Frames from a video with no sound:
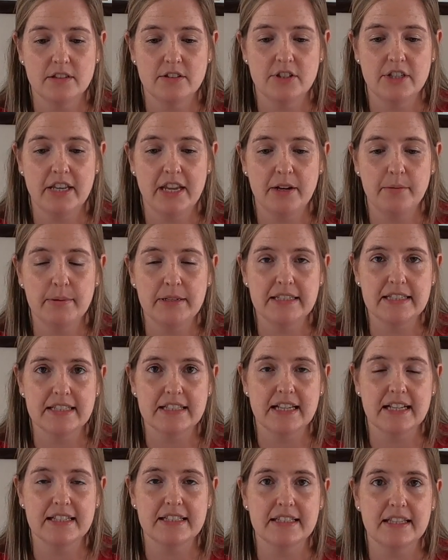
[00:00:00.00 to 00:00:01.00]
today we're
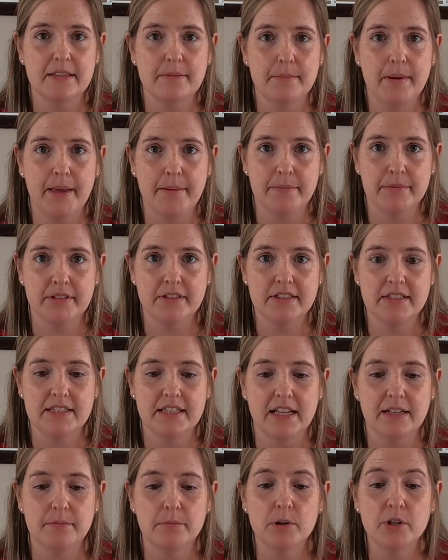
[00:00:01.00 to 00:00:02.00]
discussing mammals
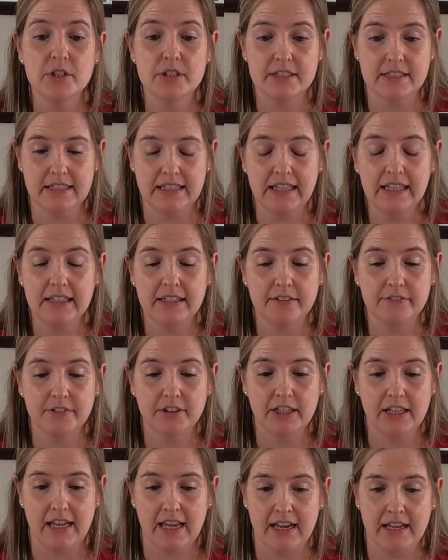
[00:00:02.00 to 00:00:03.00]
that mostly live
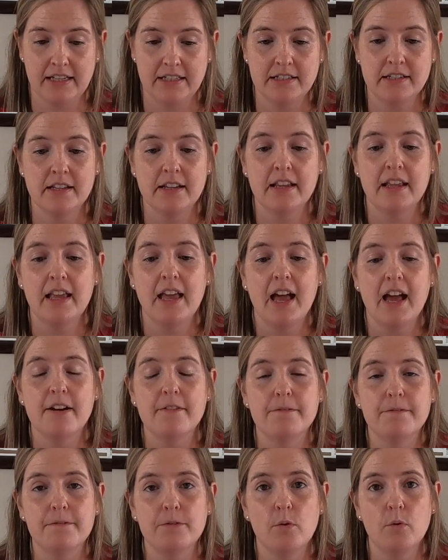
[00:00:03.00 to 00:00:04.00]
on land,
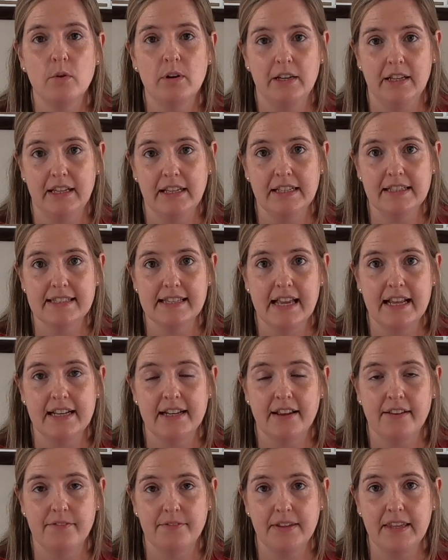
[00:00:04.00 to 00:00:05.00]
have 4 legs,
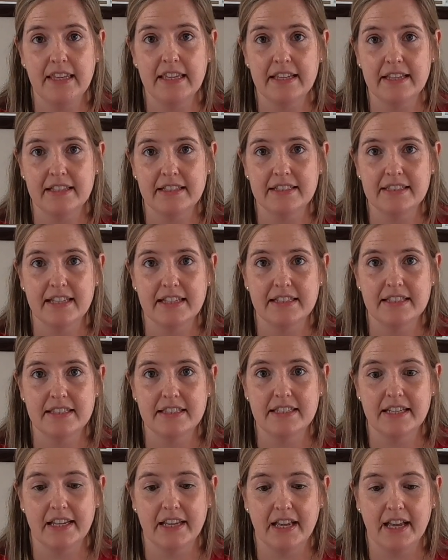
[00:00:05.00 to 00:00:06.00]
and have ears that
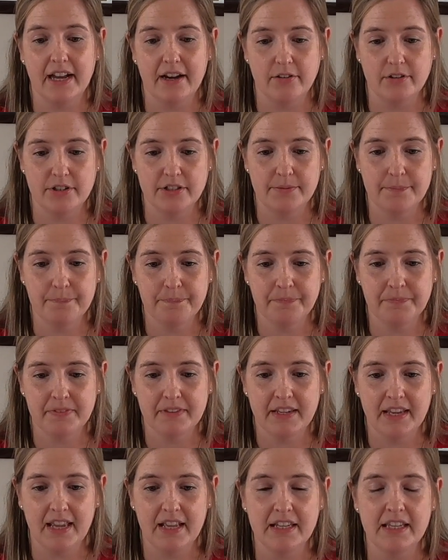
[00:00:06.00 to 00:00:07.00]
stick out.
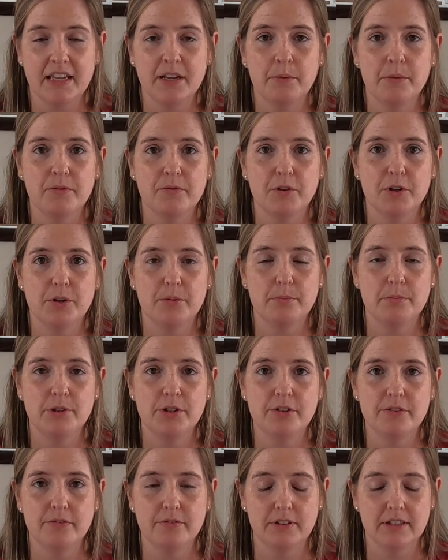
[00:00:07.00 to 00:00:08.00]
And here we've got a
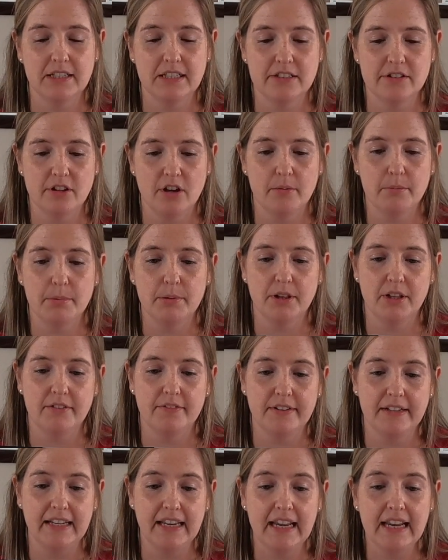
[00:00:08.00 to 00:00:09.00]
beautiful example
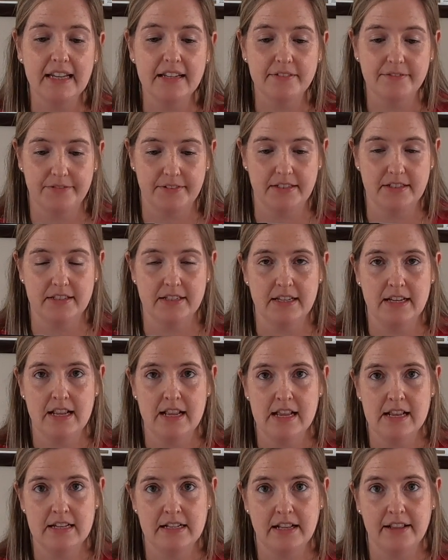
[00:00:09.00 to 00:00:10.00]
of an elephant.
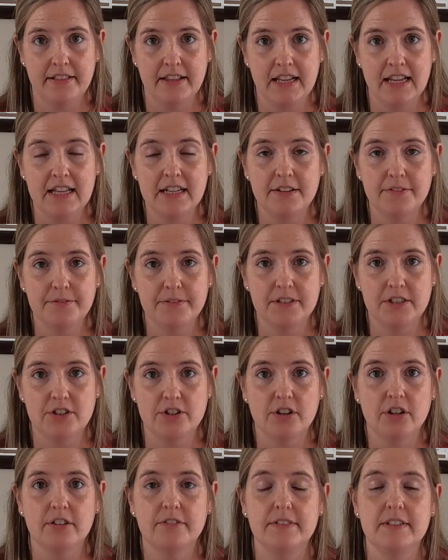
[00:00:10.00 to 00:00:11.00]
Now the
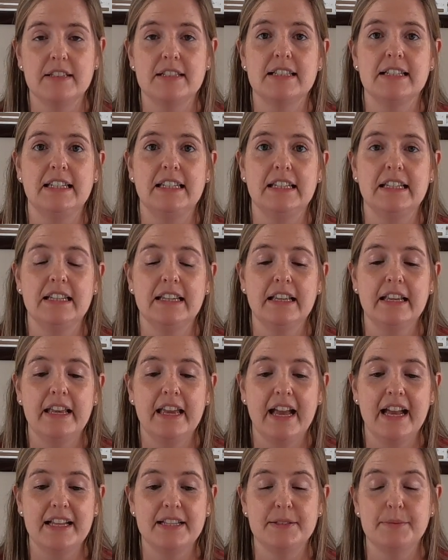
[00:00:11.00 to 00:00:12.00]
elephant obviously
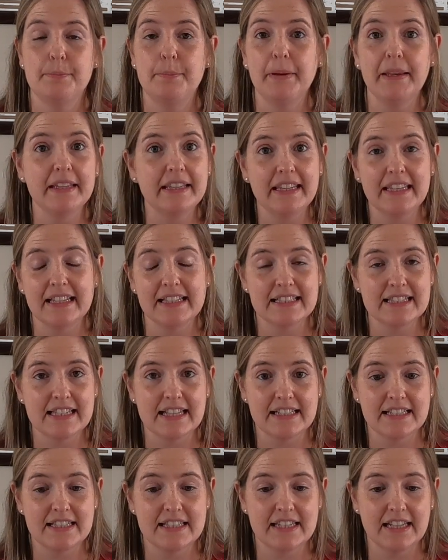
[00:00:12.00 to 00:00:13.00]
has big ears
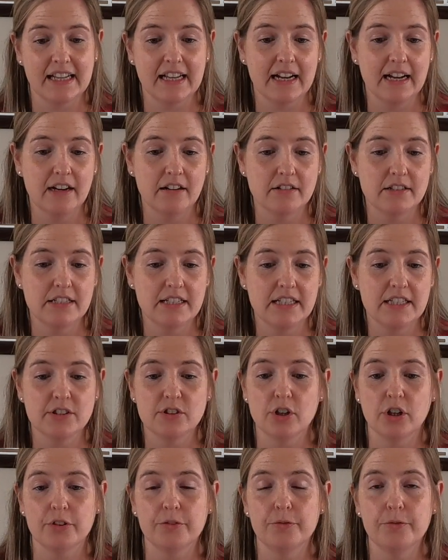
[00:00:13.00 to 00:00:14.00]
that stick out.
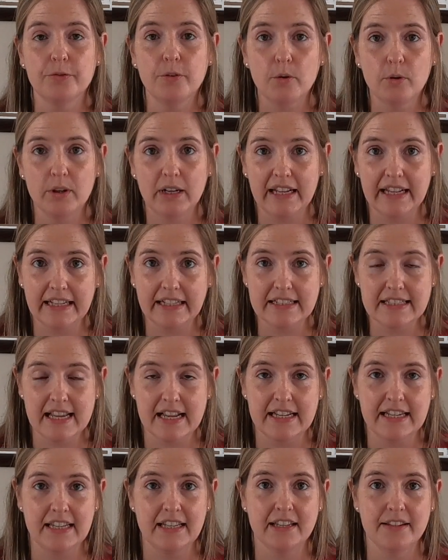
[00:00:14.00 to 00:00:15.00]
He's got 4 legs
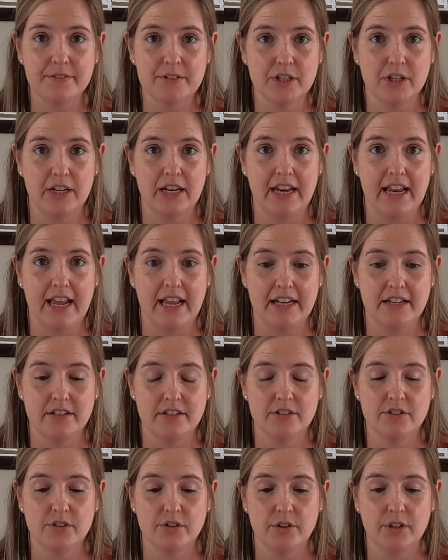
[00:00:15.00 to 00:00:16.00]
and he lives on
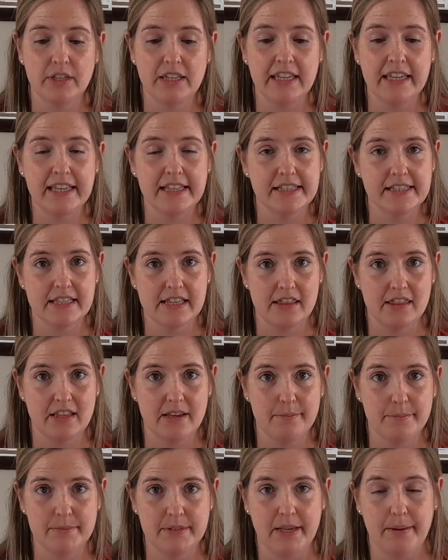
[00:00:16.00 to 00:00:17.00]
land, so he gets a
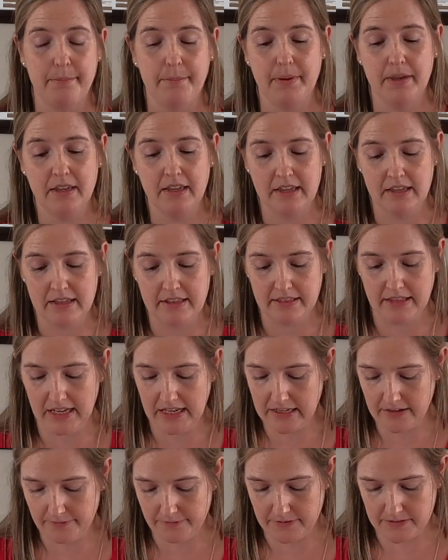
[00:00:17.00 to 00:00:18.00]
thumbs up.
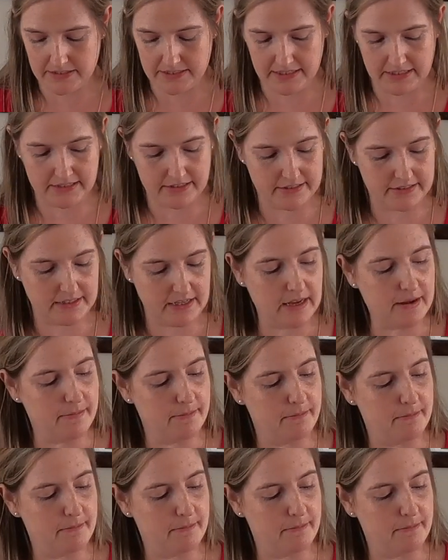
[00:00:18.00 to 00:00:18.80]
The elephant is a